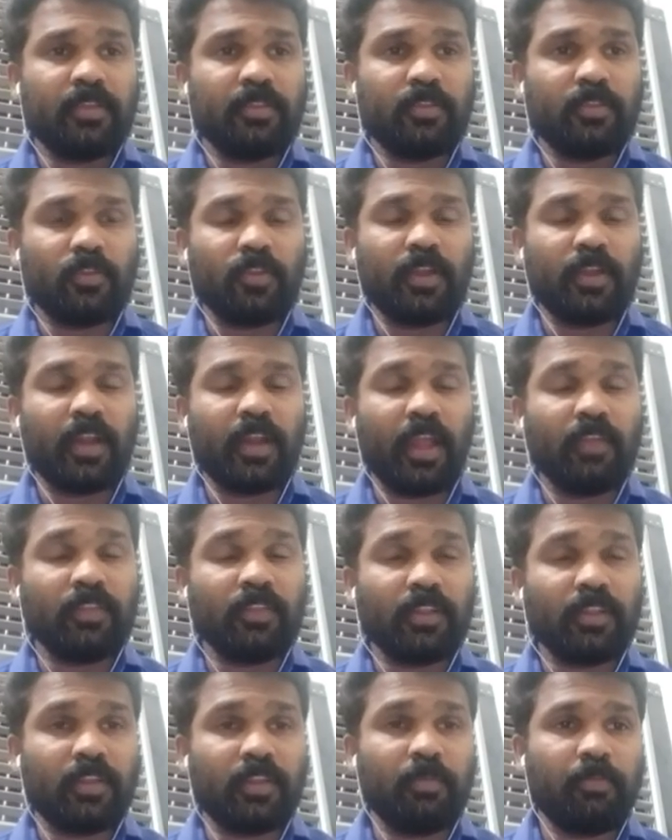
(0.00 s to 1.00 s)
those are driving the
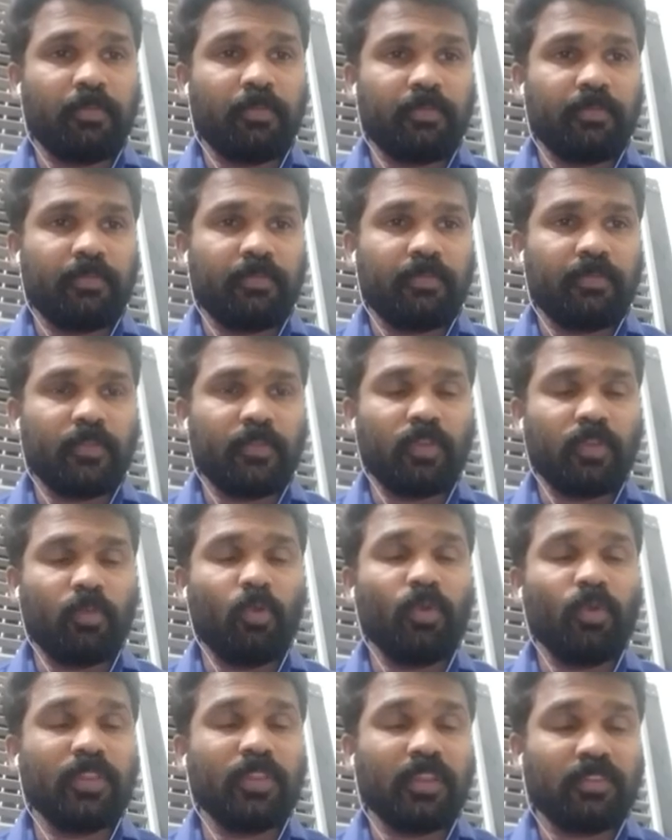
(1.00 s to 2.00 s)
ship, those are
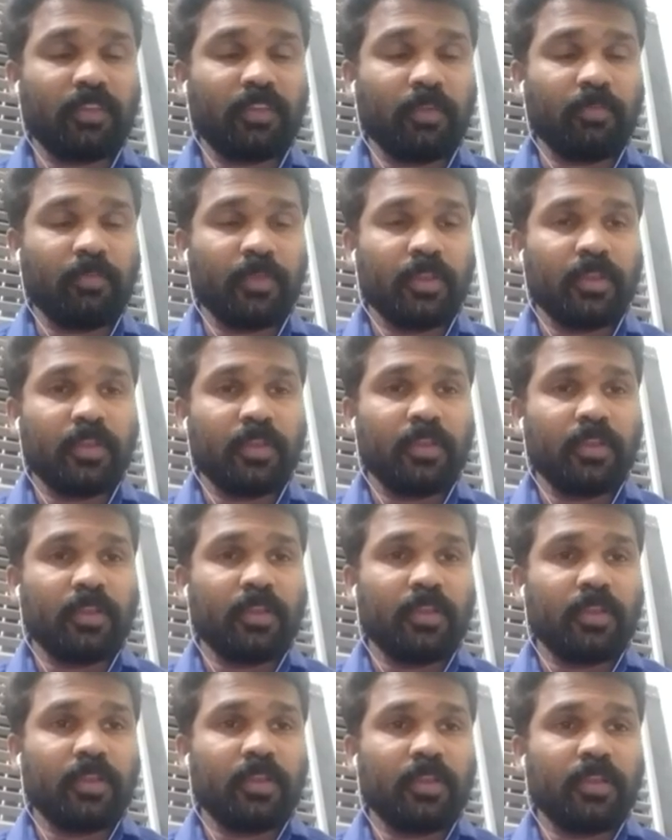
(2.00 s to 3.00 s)
moving the ship,
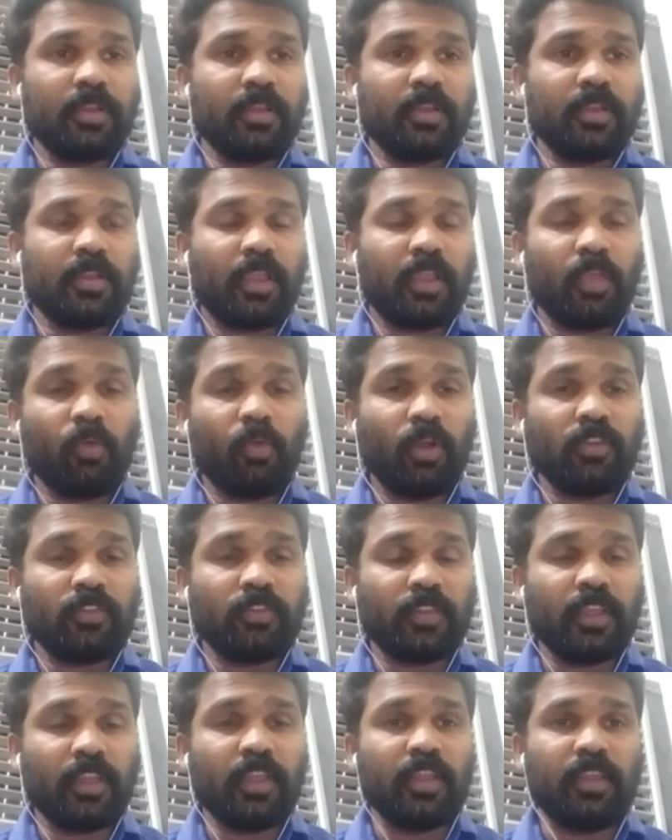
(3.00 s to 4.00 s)
he won't
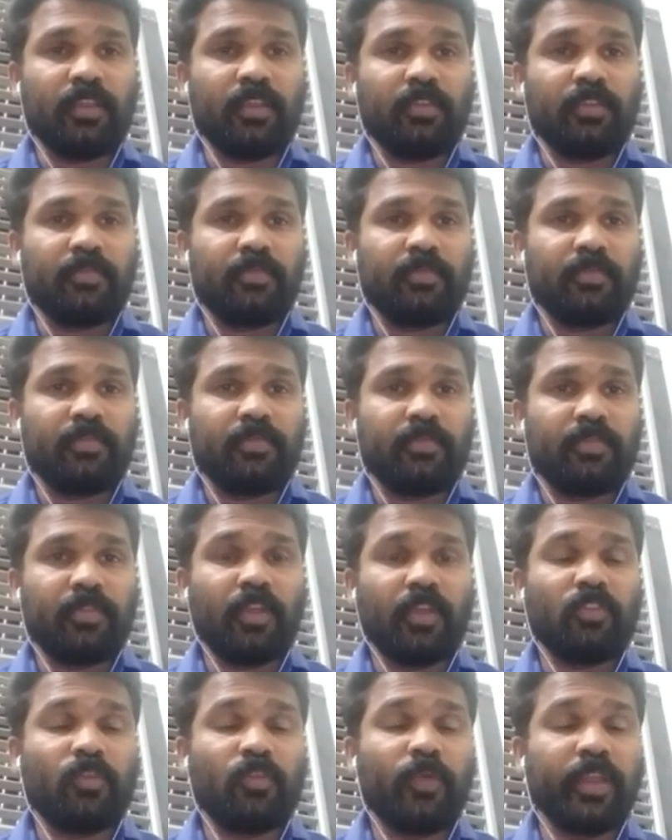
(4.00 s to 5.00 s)
see.
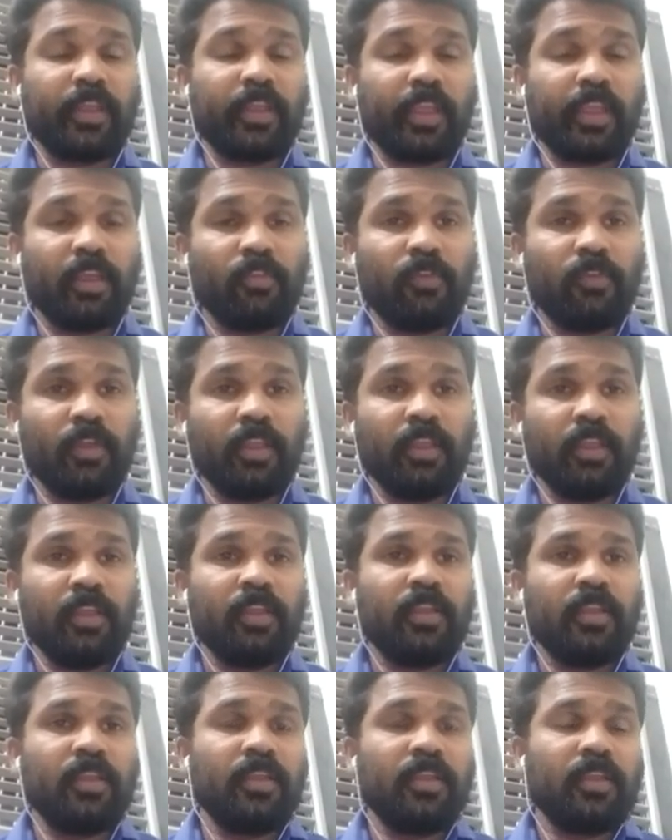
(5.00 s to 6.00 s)
That's very carefully
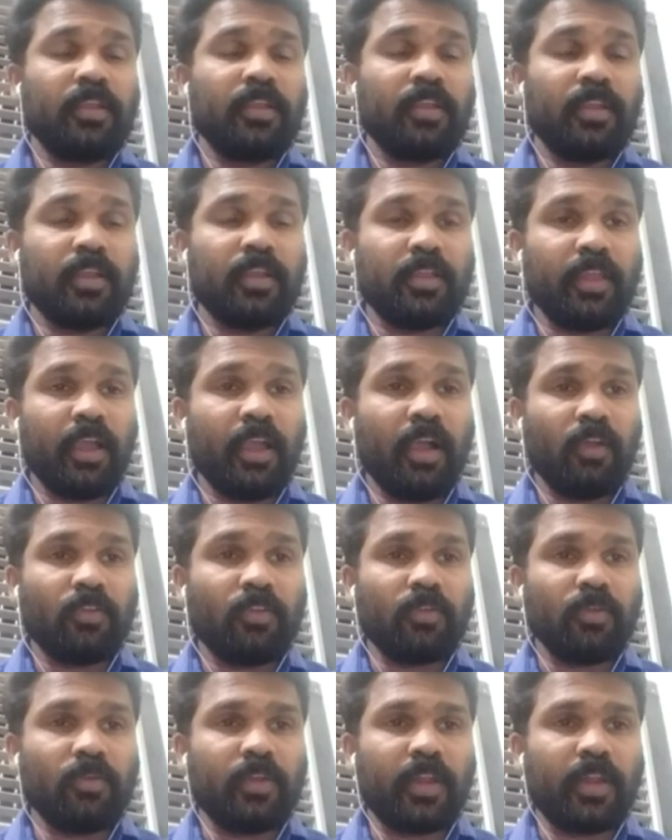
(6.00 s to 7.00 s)
they have
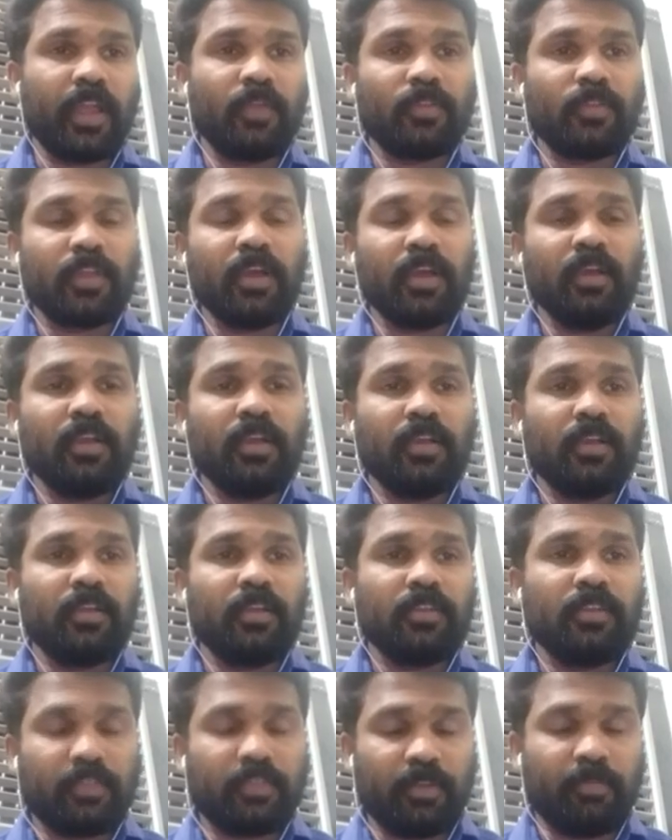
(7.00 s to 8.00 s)
to drive the
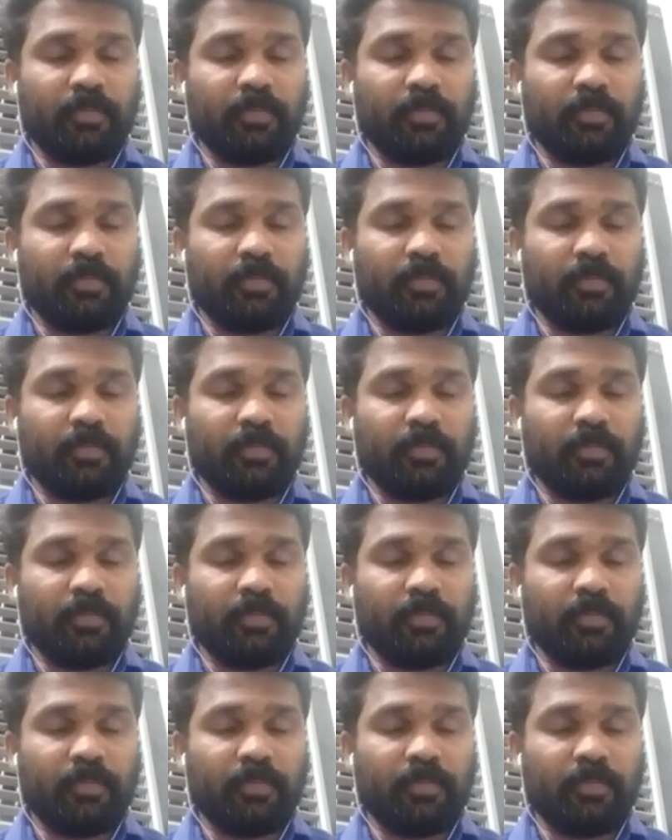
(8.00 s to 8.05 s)
ship.